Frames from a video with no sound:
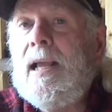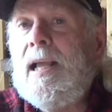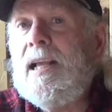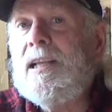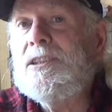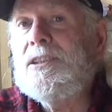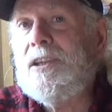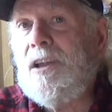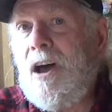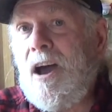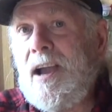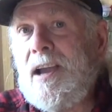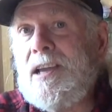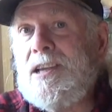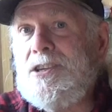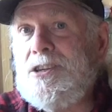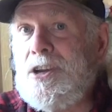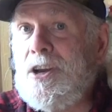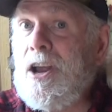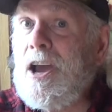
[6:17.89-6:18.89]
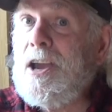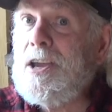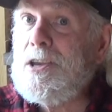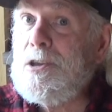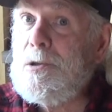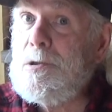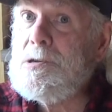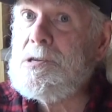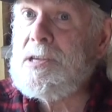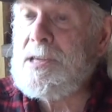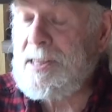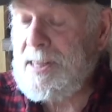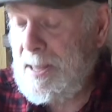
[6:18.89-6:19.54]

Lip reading: as long as you're not using